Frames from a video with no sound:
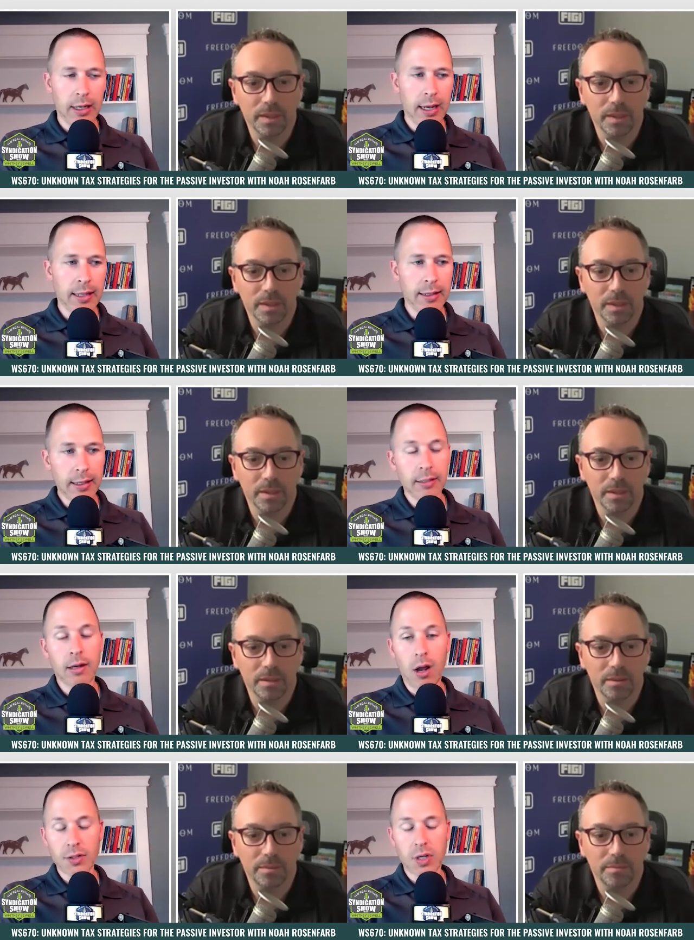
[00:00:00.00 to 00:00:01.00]
Speaker 1: and then
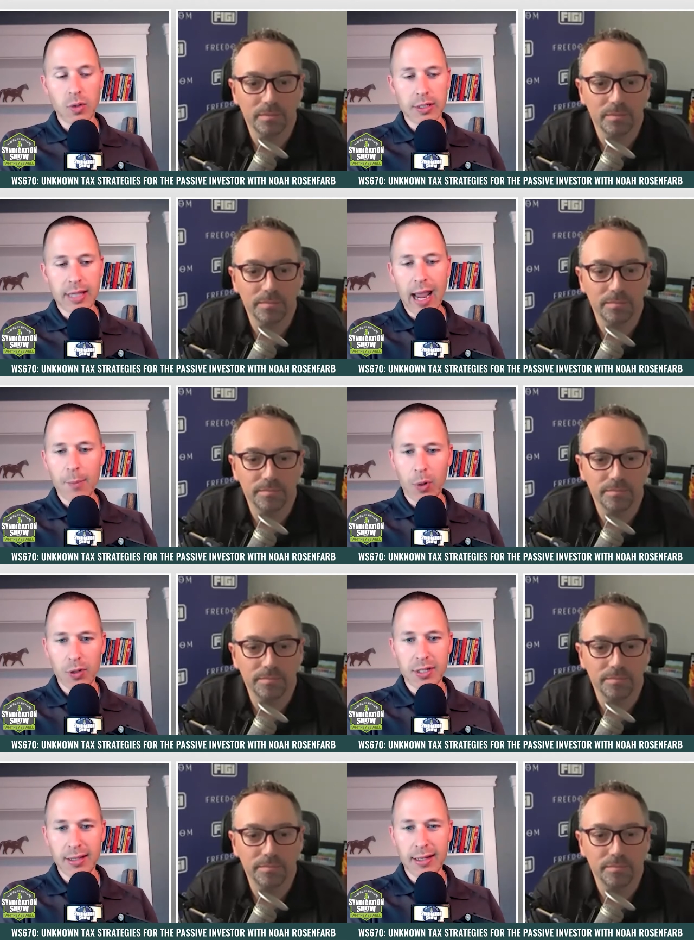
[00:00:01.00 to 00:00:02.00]
also does that
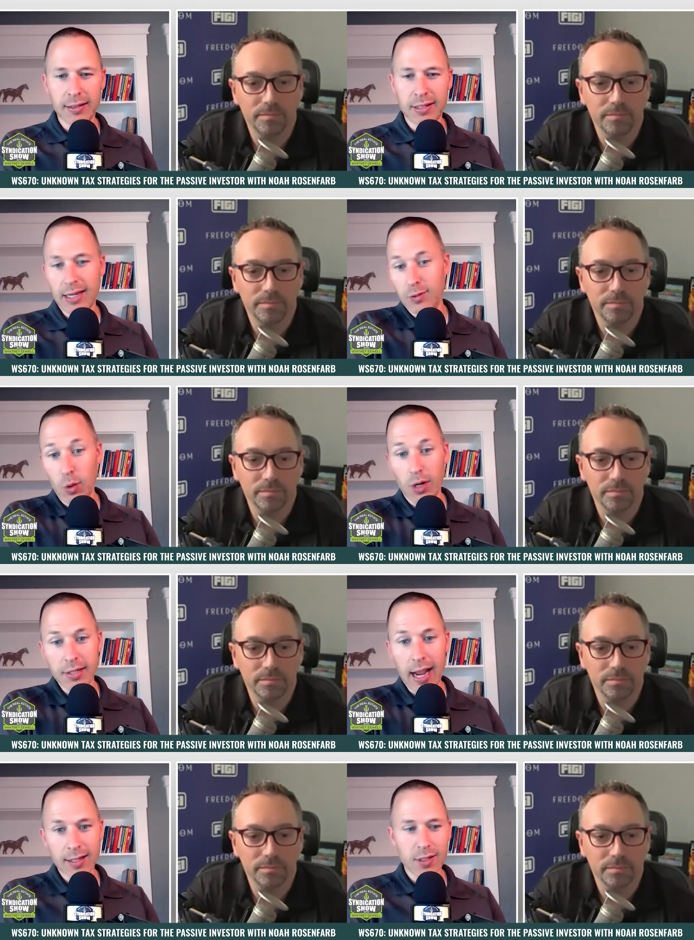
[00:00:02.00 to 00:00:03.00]
person then say do our
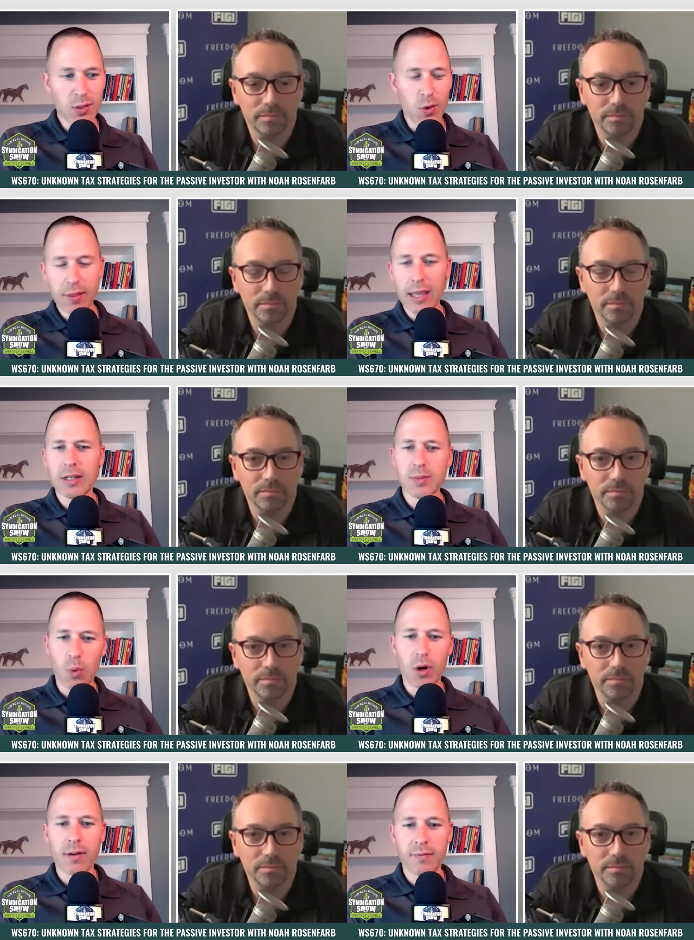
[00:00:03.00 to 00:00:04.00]
taxes, or are they just
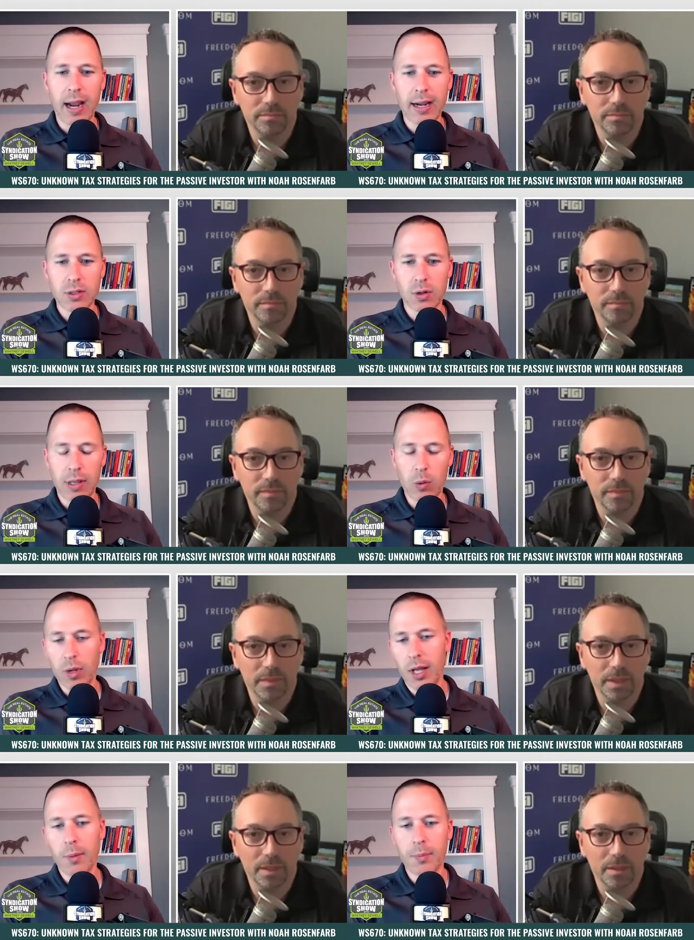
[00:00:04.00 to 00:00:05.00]
more an advisor that will
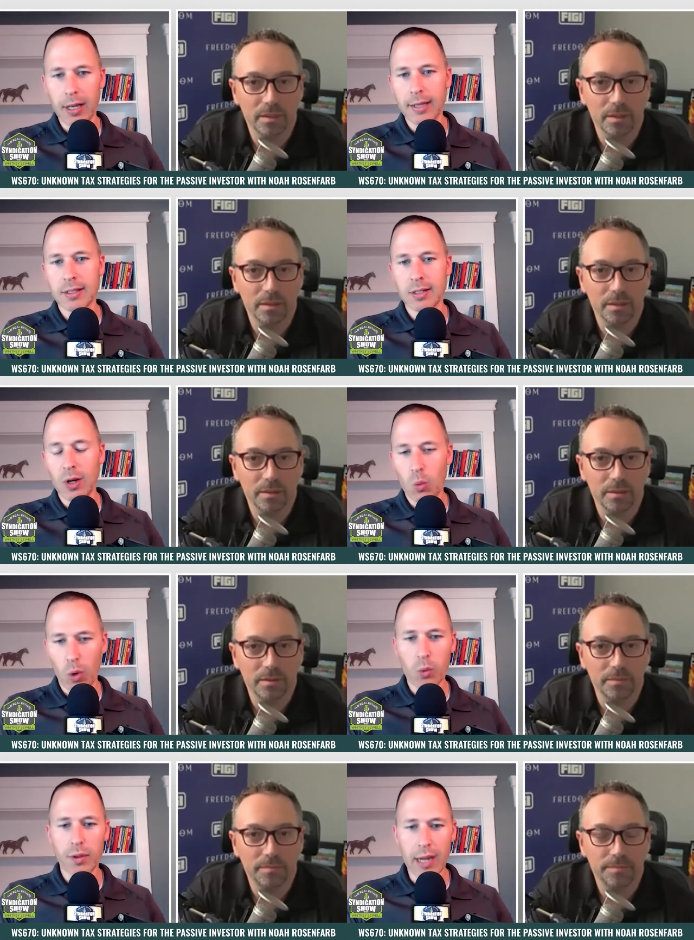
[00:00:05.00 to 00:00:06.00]
help us
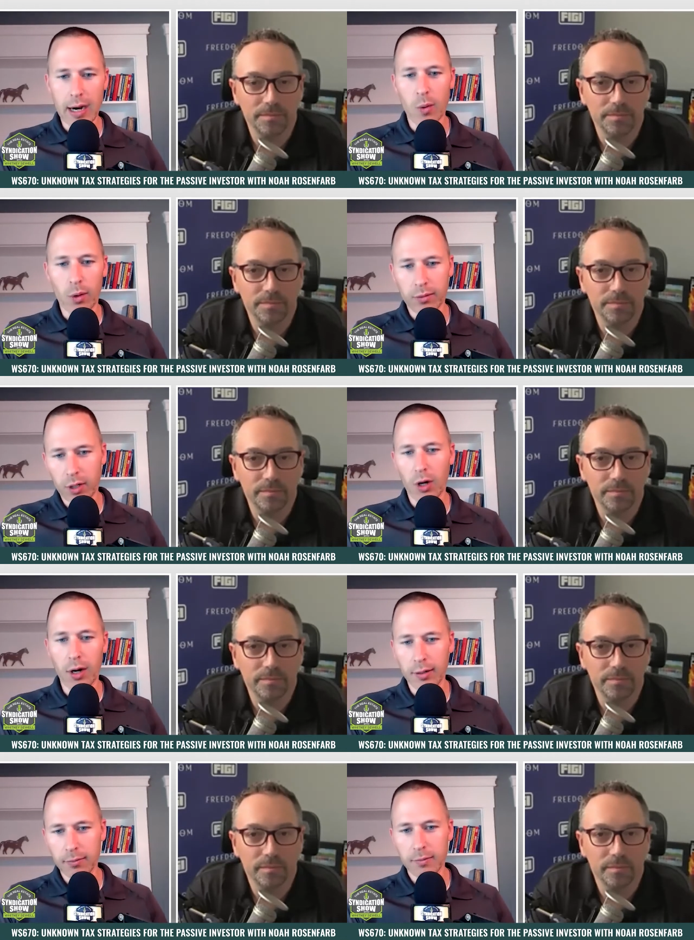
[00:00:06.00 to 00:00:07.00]
work with
Speaker 2: our
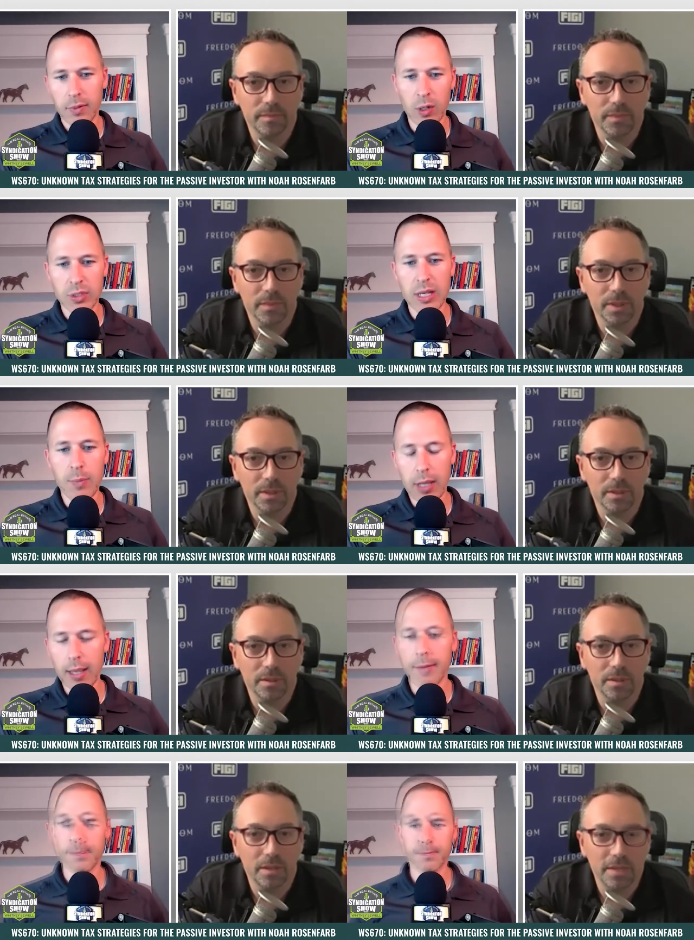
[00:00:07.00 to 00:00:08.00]
current you know
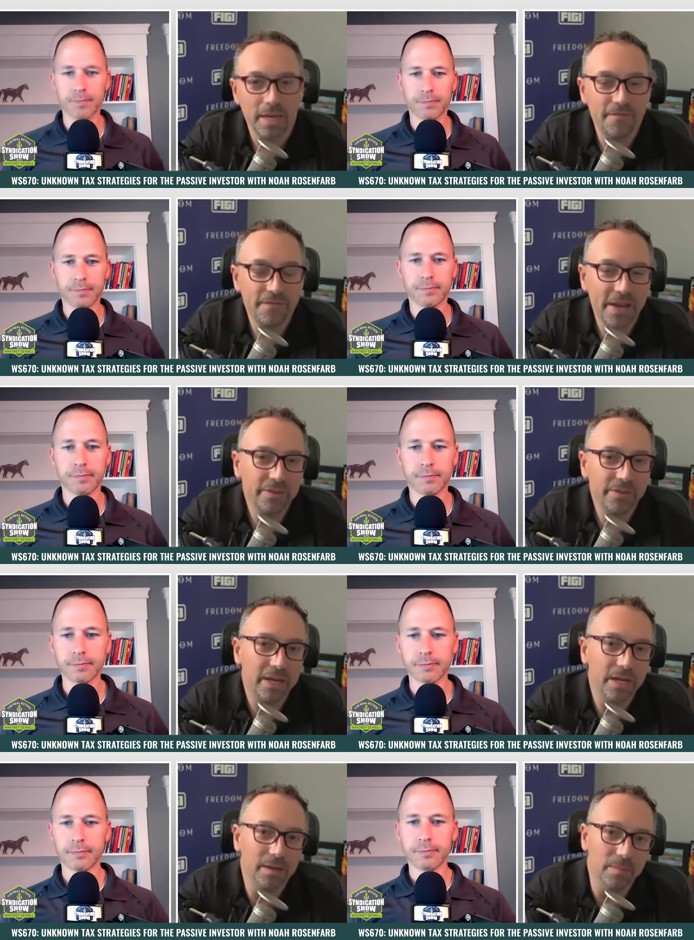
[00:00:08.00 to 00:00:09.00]
CPA? Yeah, I found that
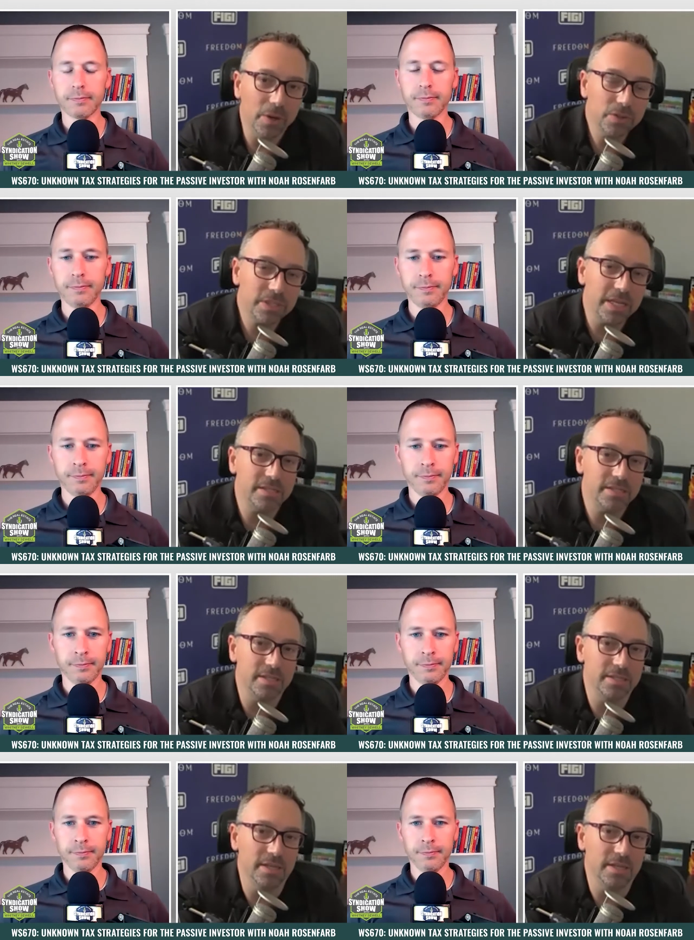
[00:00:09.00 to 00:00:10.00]
in most
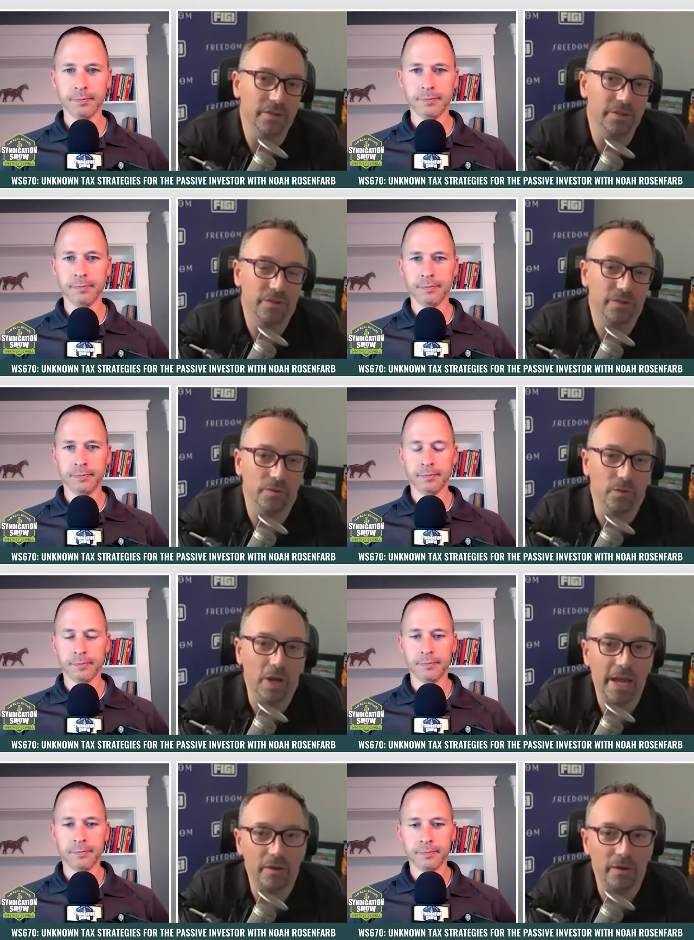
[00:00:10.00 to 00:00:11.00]
instances,
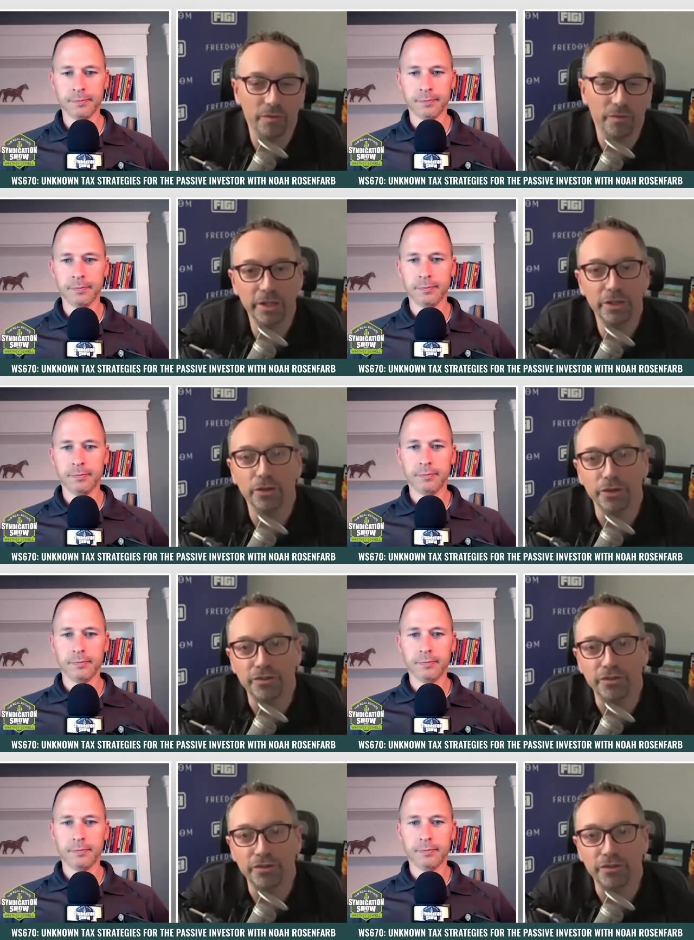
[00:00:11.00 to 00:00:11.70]
really good